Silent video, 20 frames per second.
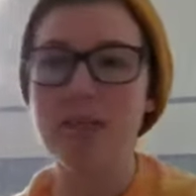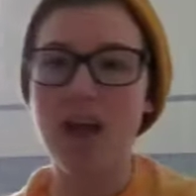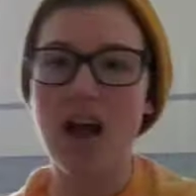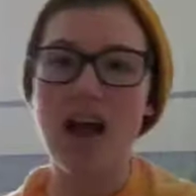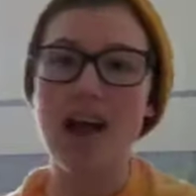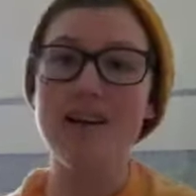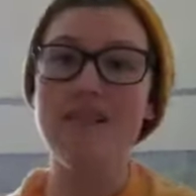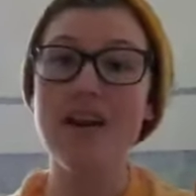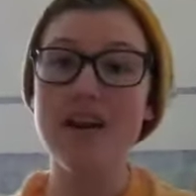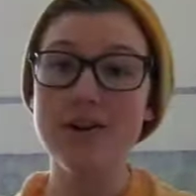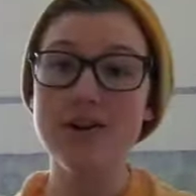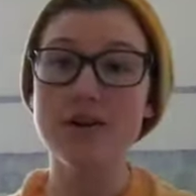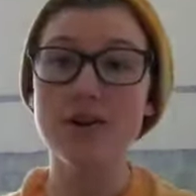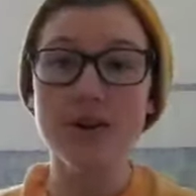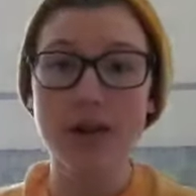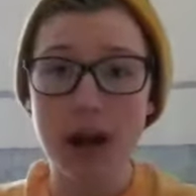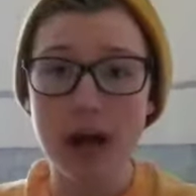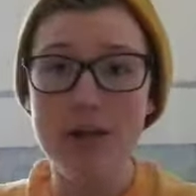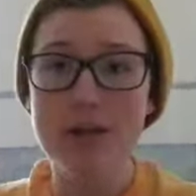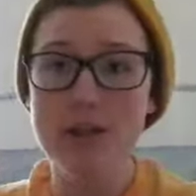I've actually
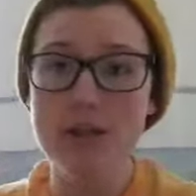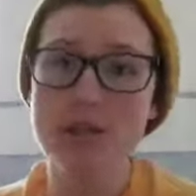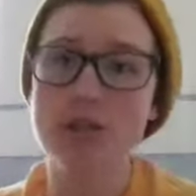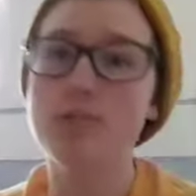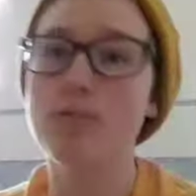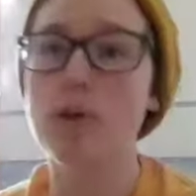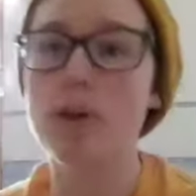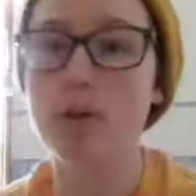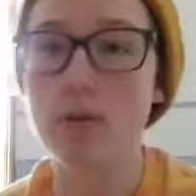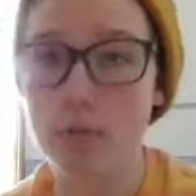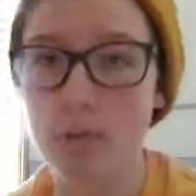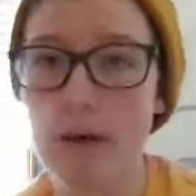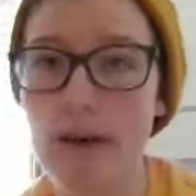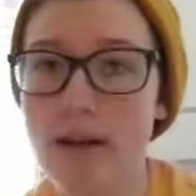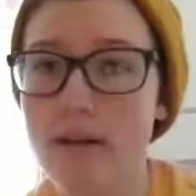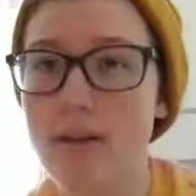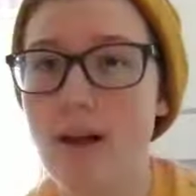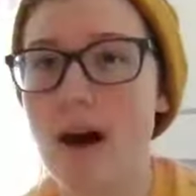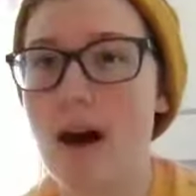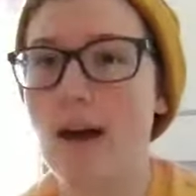gotten this one quite
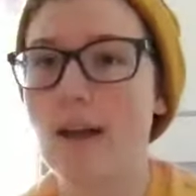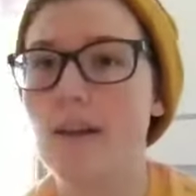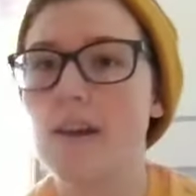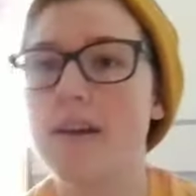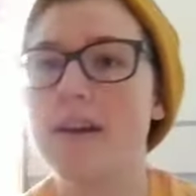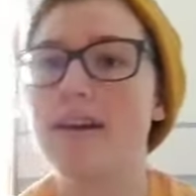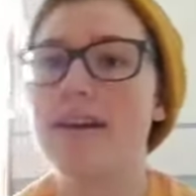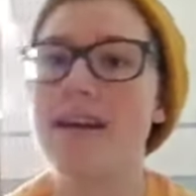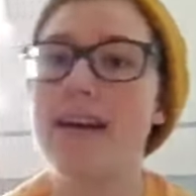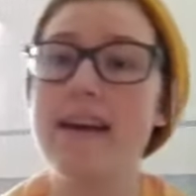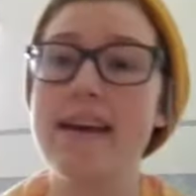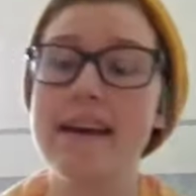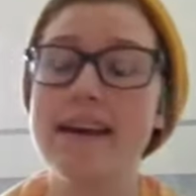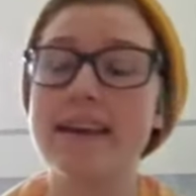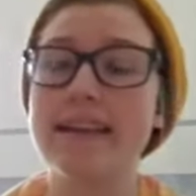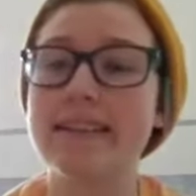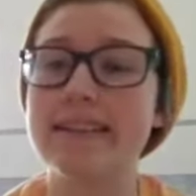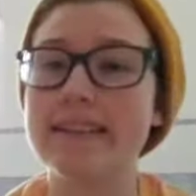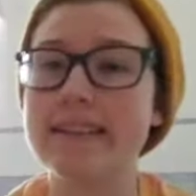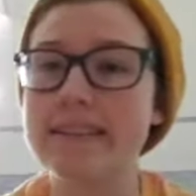a lot,
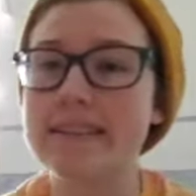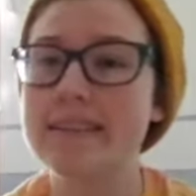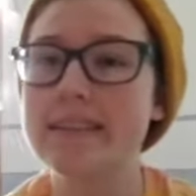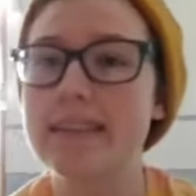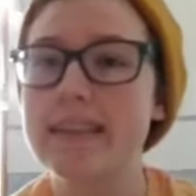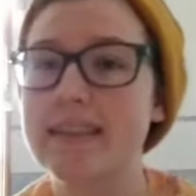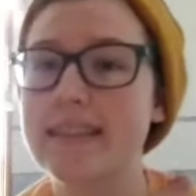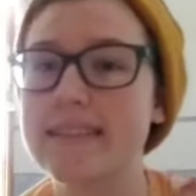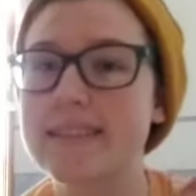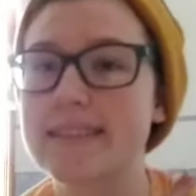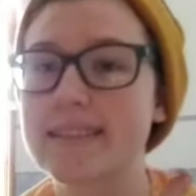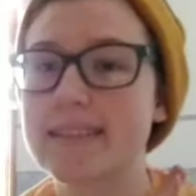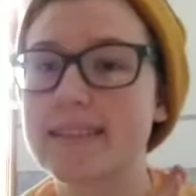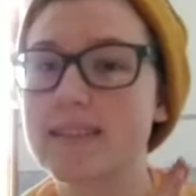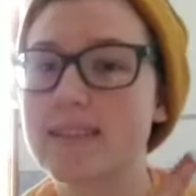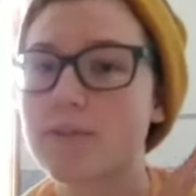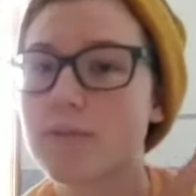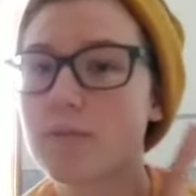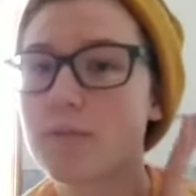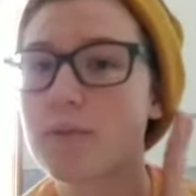and it's
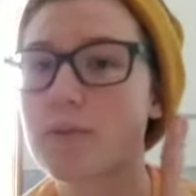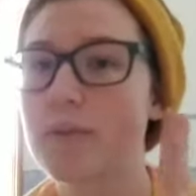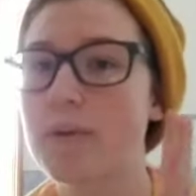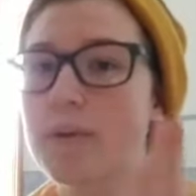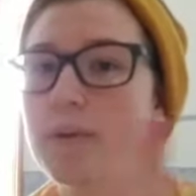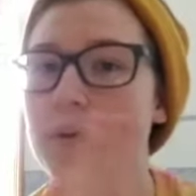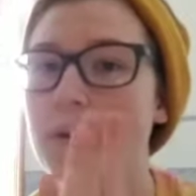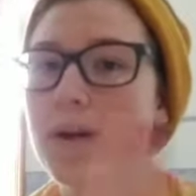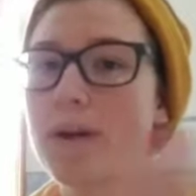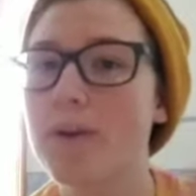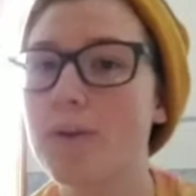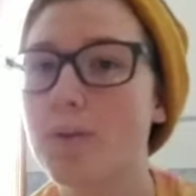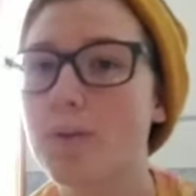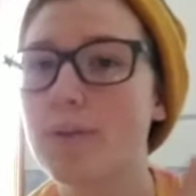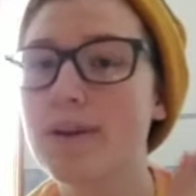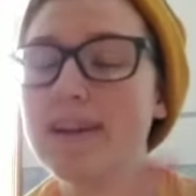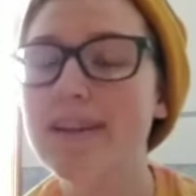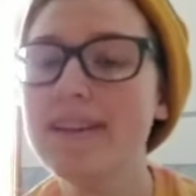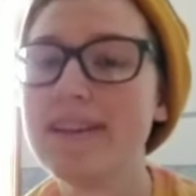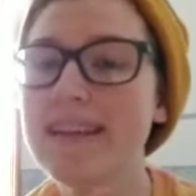
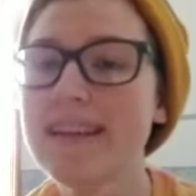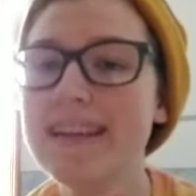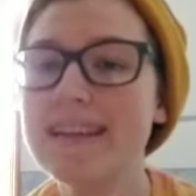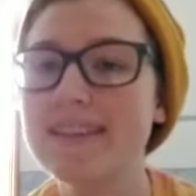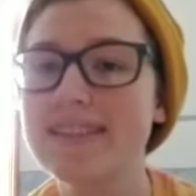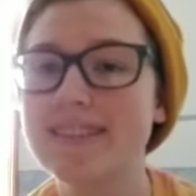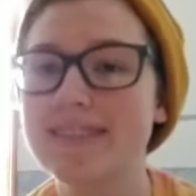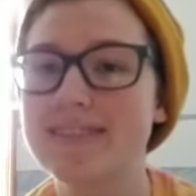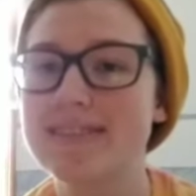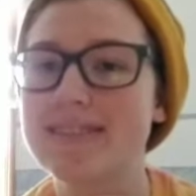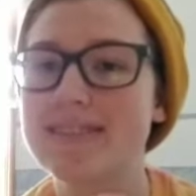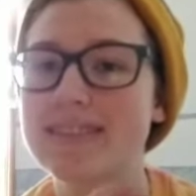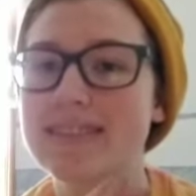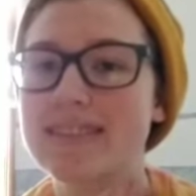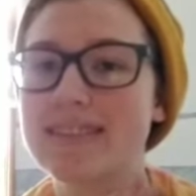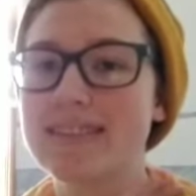really just,